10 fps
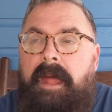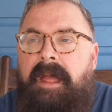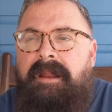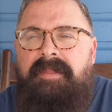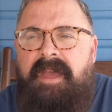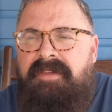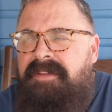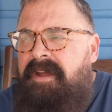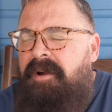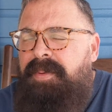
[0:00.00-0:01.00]
Any of the
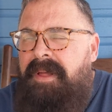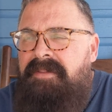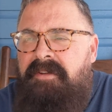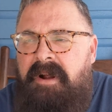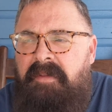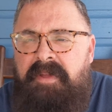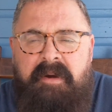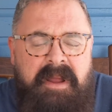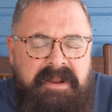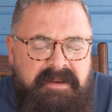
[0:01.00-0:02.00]
esoteric blends that are out
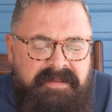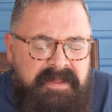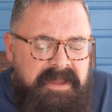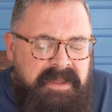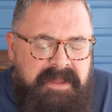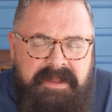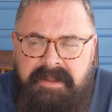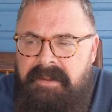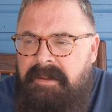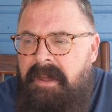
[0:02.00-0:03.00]
there, any of the
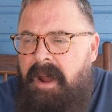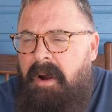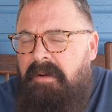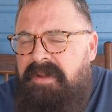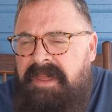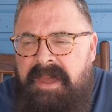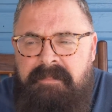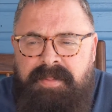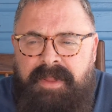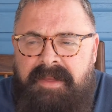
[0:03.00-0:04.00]
hard to
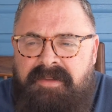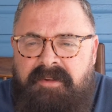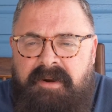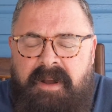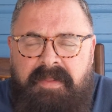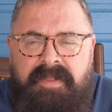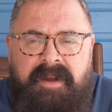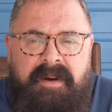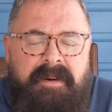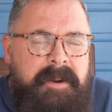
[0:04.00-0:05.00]
get blends that are out
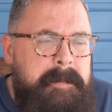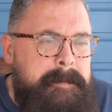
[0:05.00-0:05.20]
there,